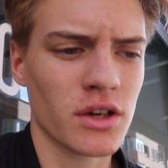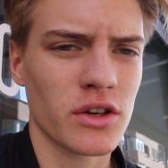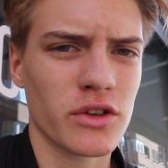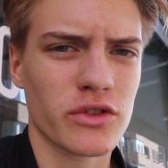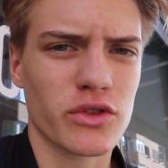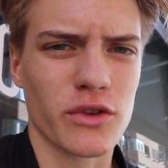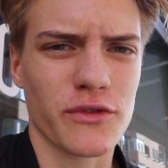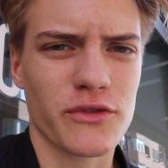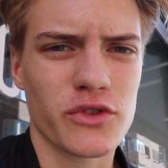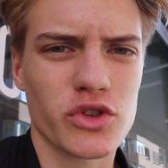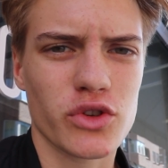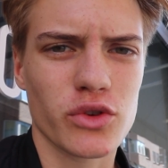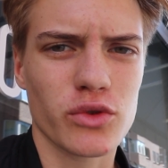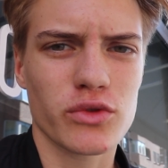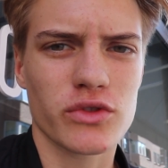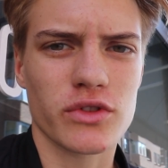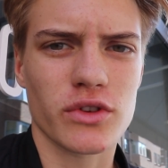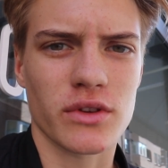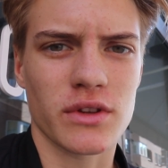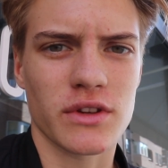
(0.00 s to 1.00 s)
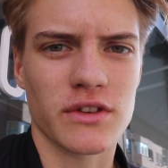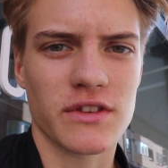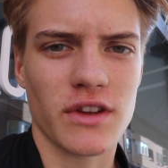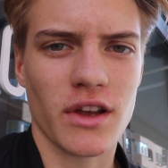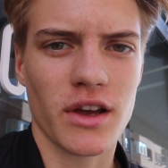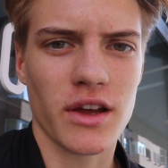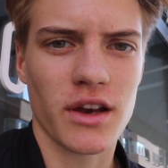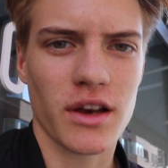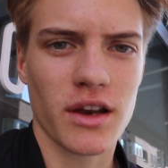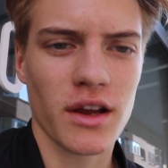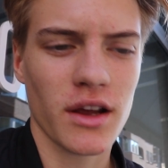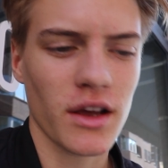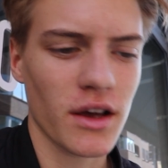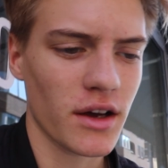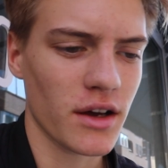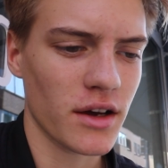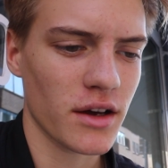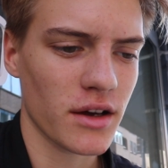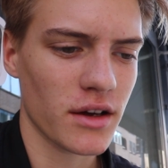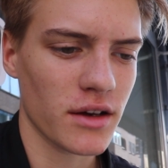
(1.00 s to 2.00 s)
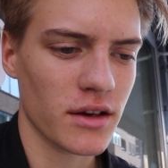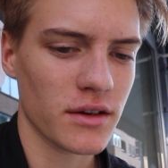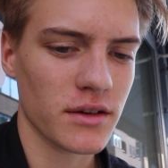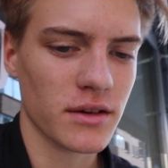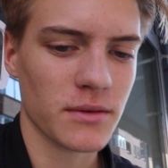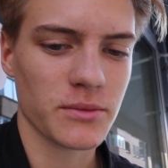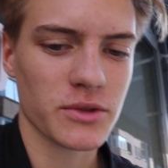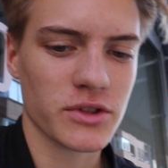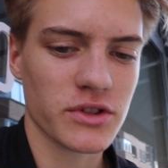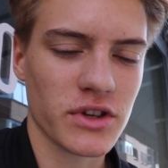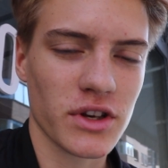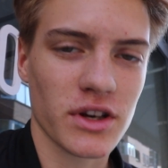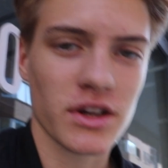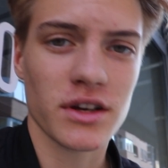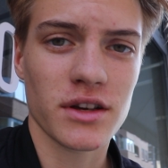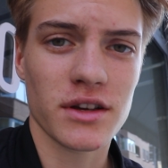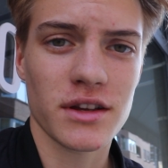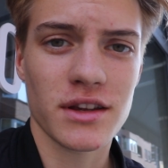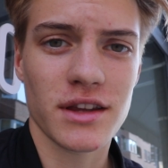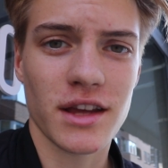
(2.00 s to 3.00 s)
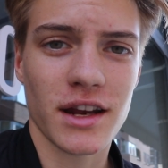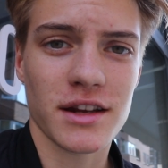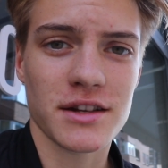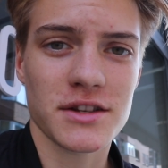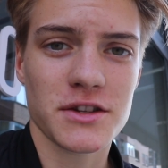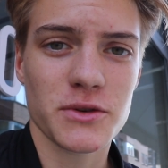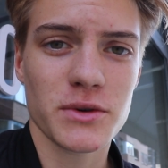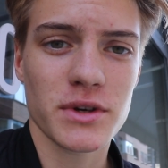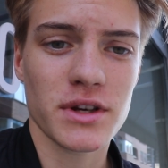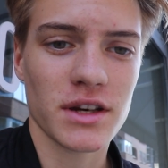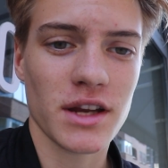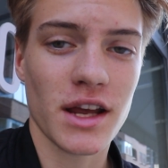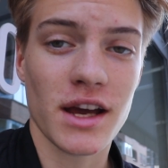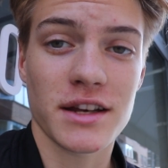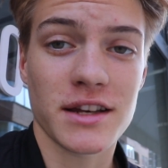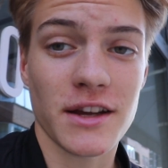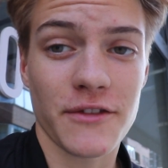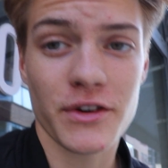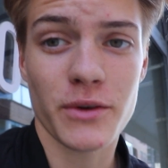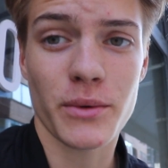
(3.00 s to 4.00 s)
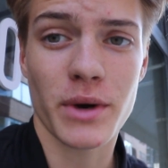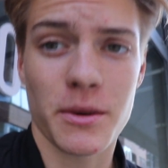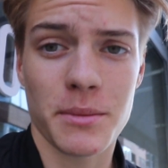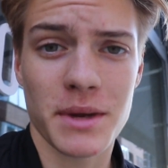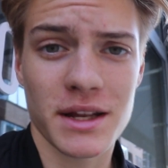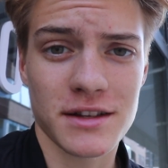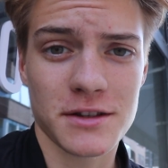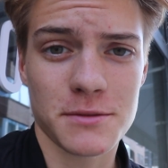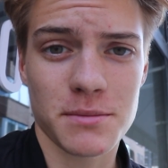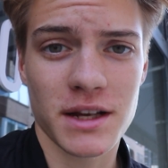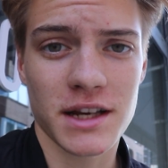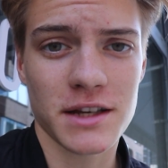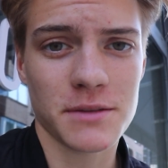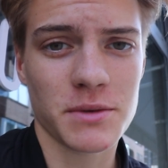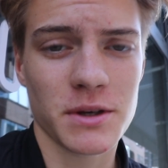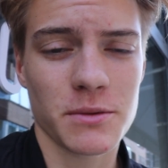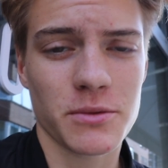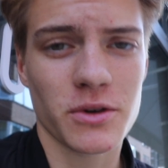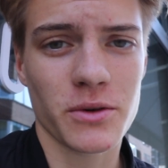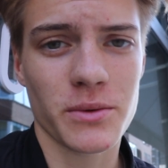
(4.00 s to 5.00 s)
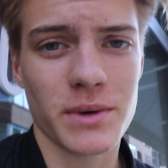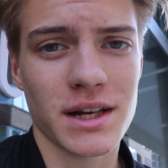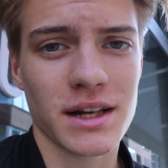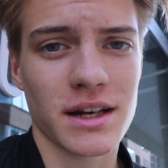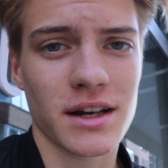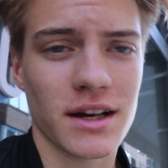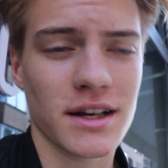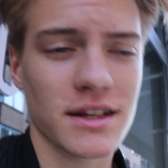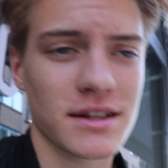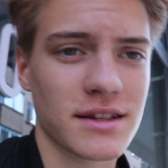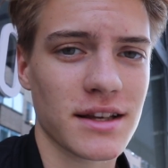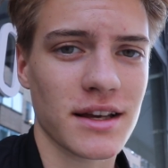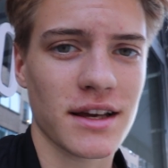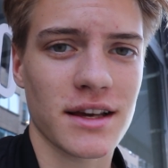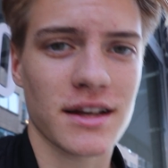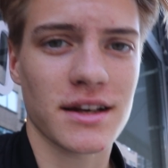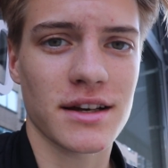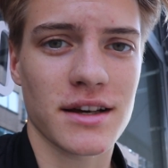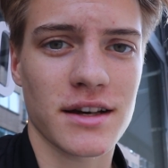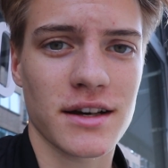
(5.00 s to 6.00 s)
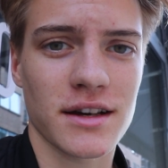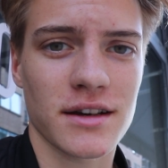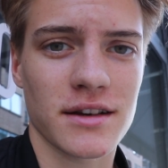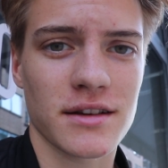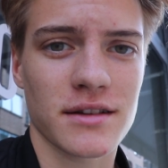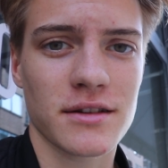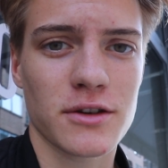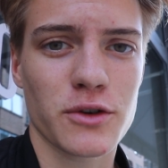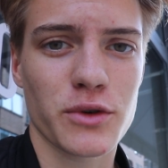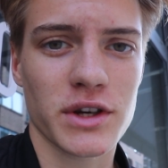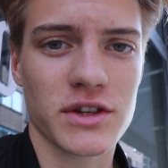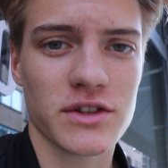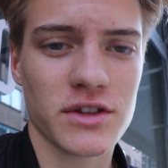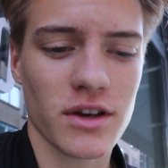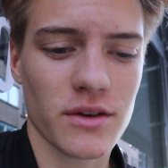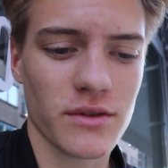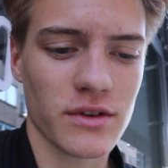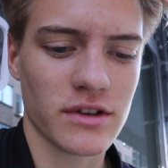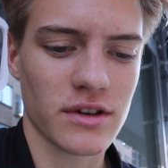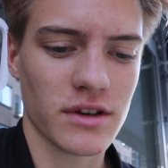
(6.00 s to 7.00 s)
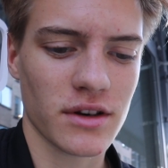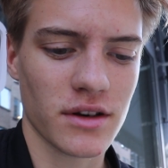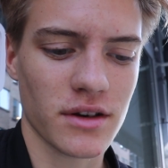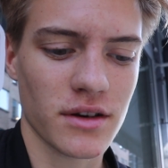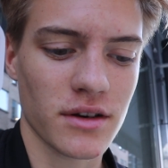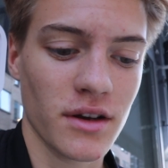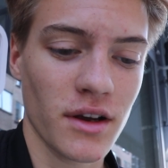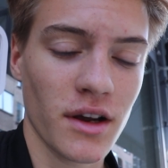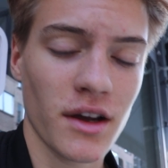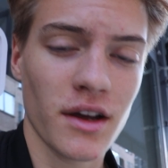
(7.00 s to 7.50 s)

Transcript: sort of juice on the side. I'm just gonna get into it, and yeah, definitely recommend this place. People are really nice, and quick service, and